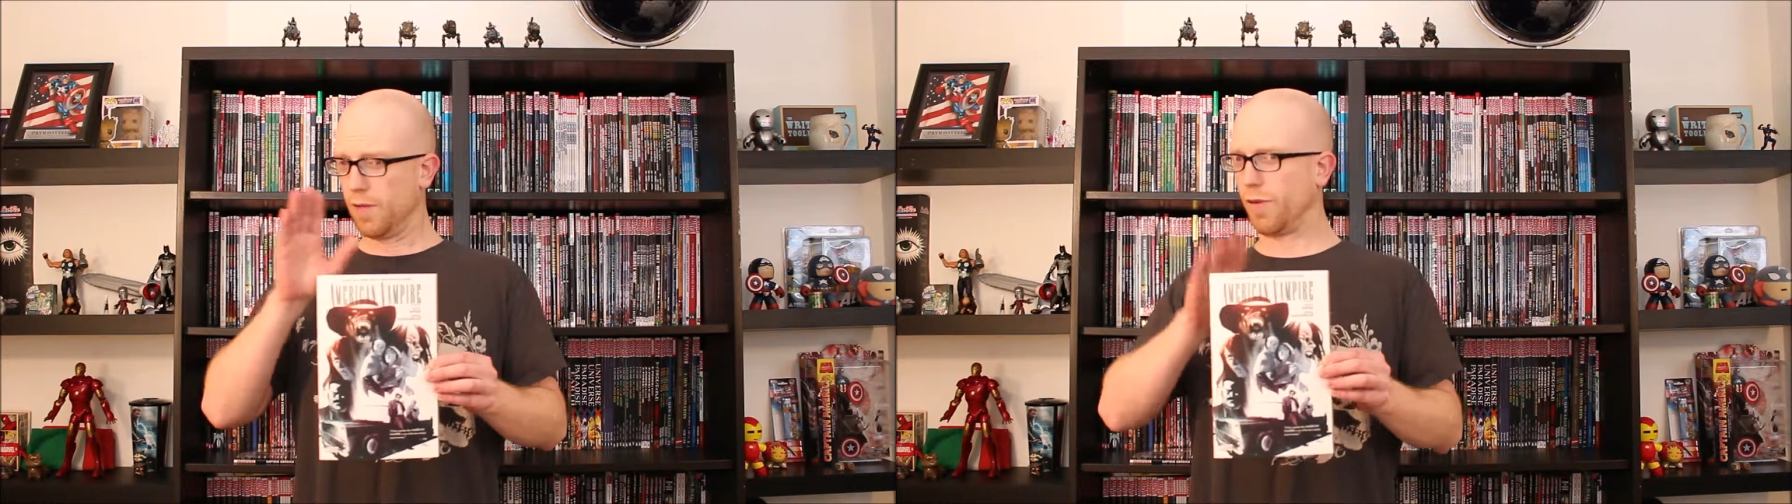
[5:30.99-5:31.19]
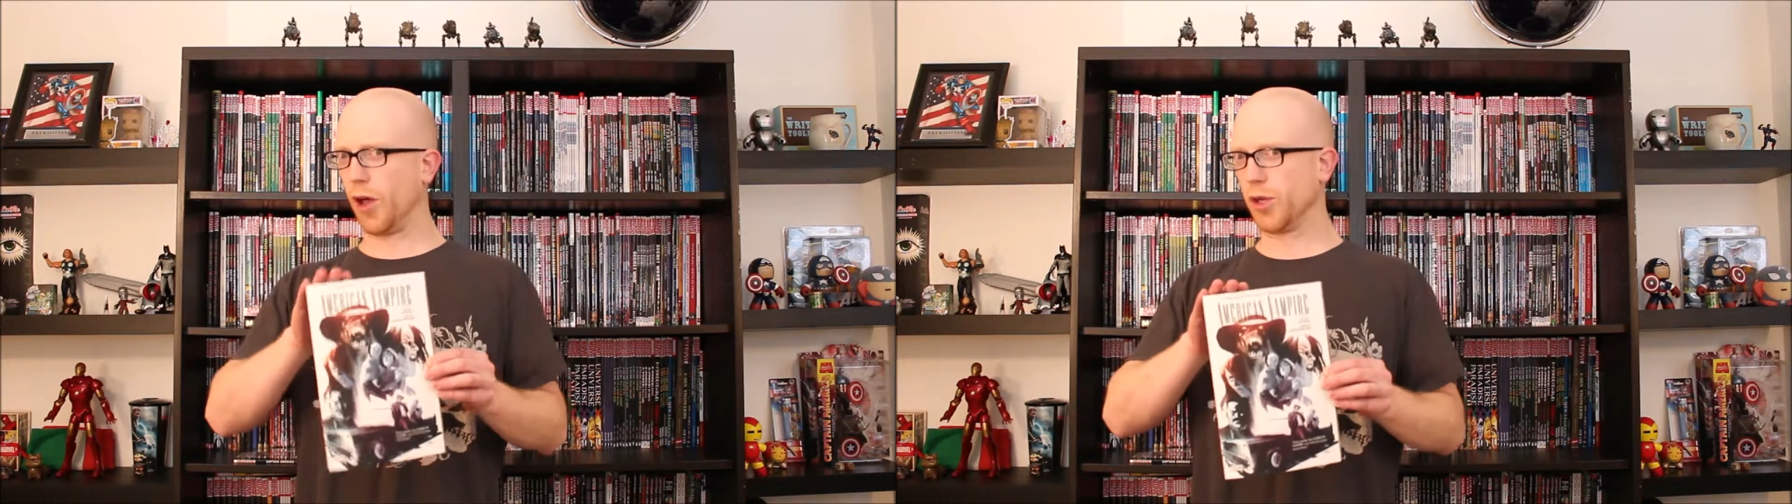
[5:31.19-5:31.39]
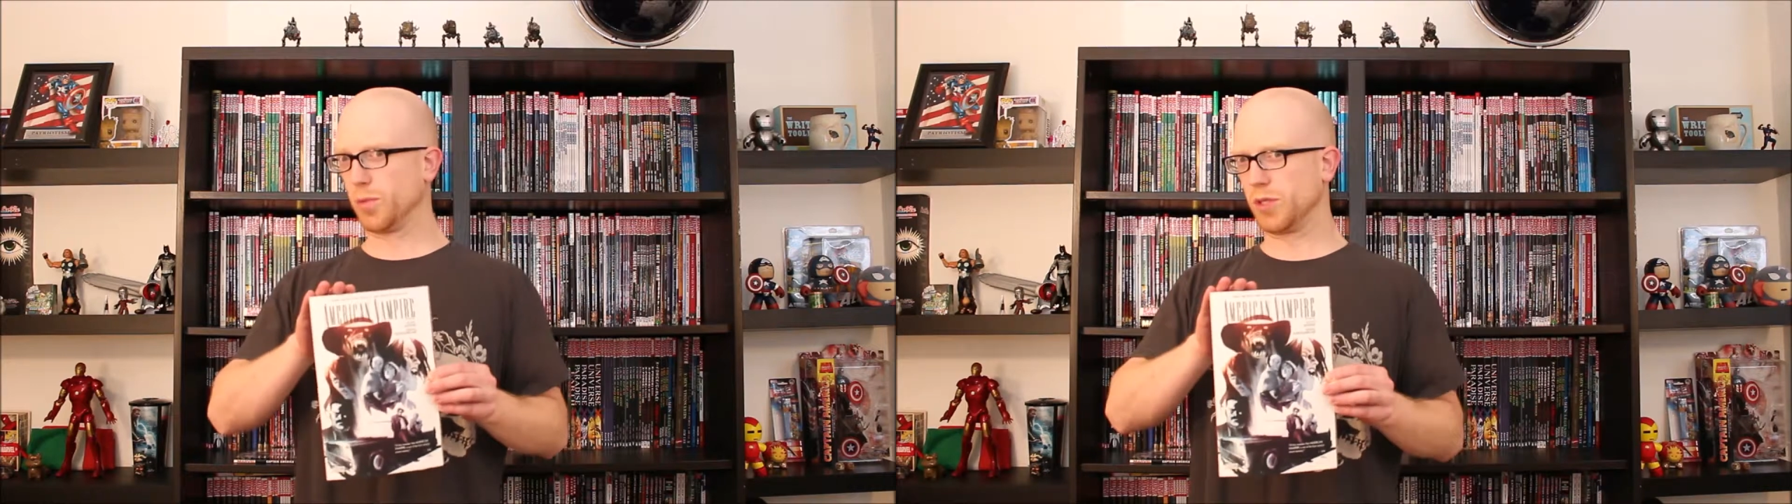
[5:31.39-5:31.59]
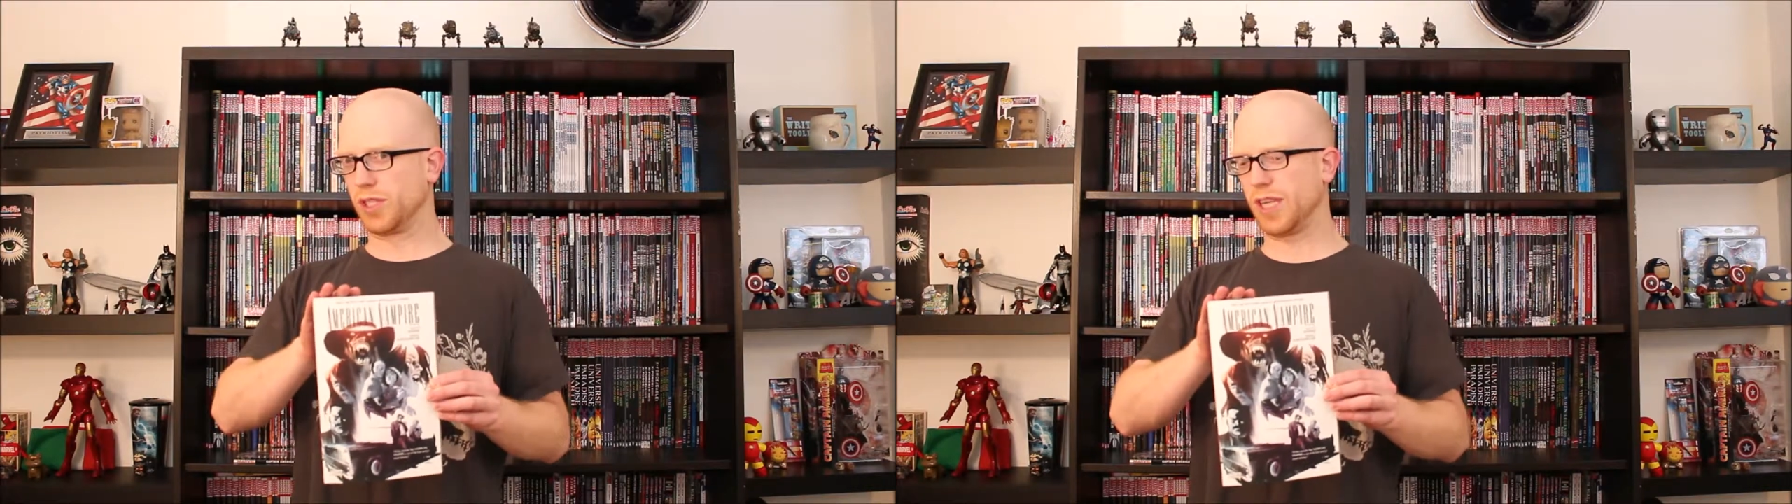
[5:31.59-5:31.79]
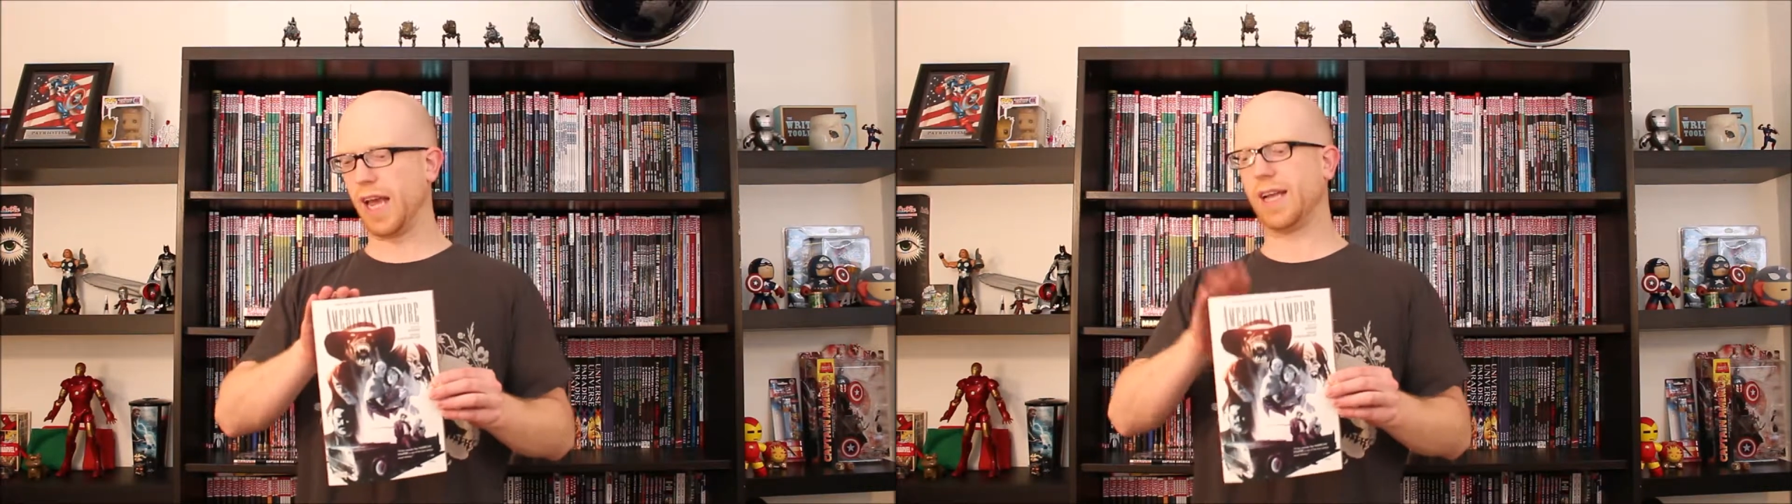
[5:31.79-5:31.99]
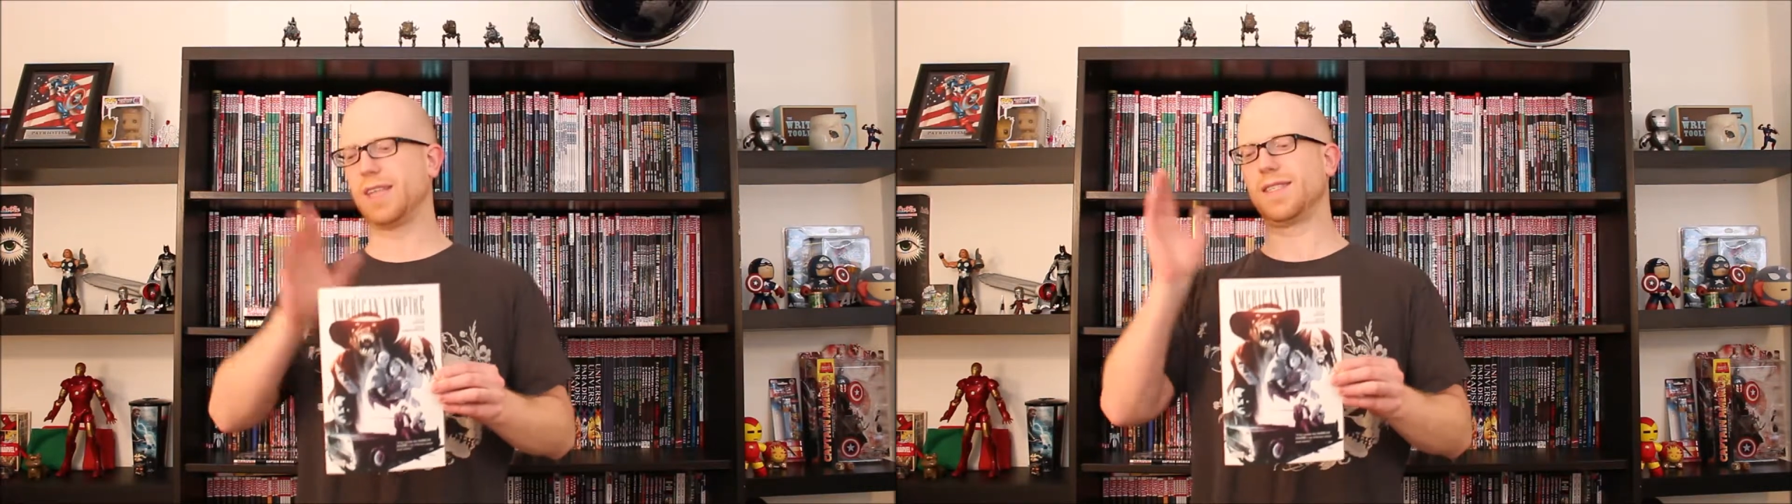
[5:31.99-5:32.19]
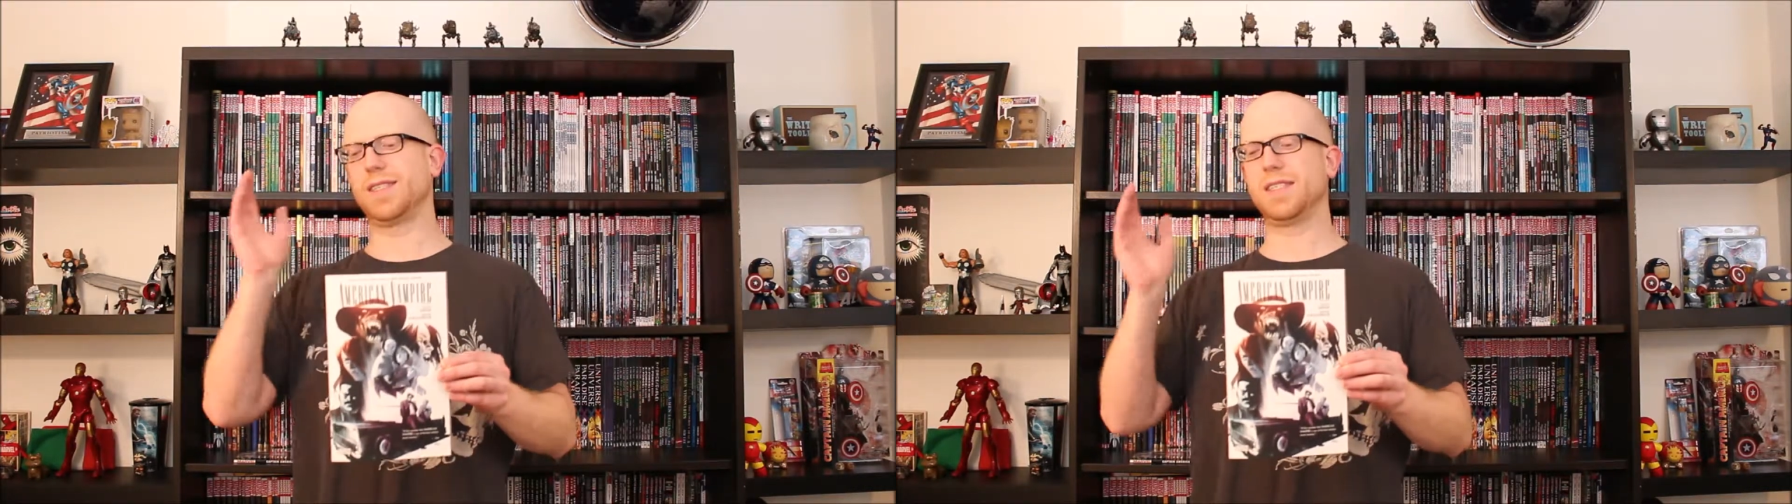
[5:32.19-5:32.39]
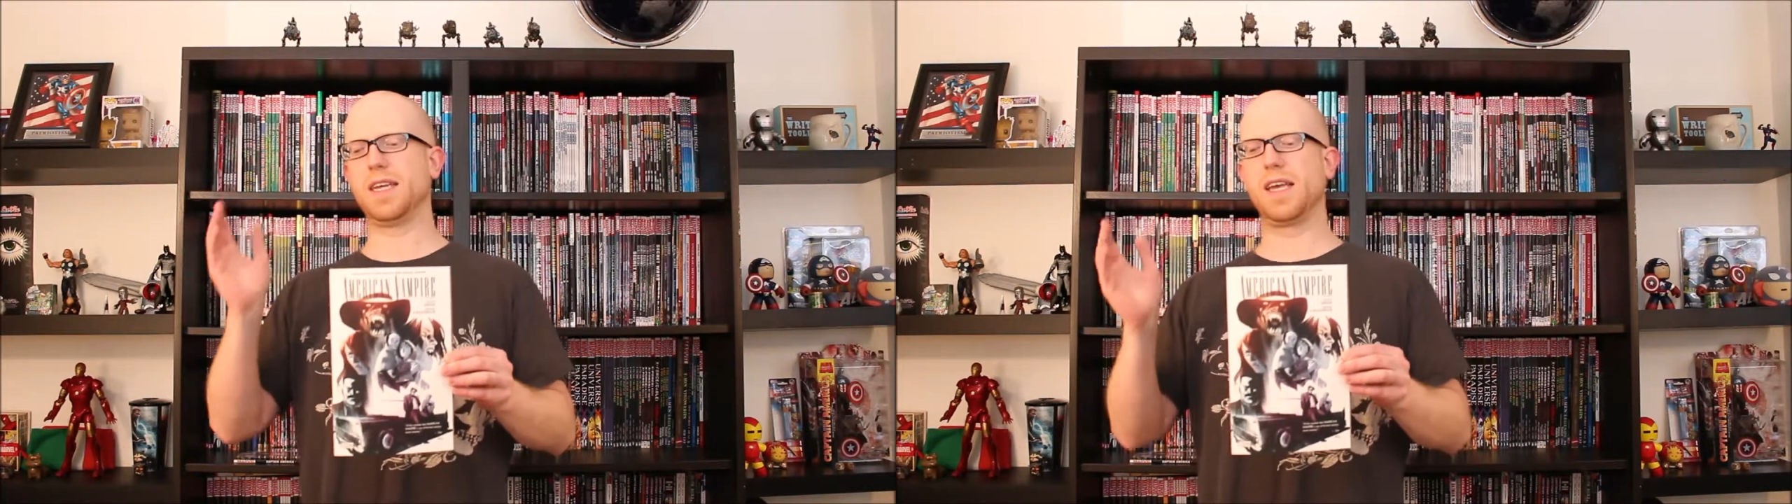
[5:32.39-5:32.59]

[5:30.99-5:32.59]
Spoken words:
Volume 6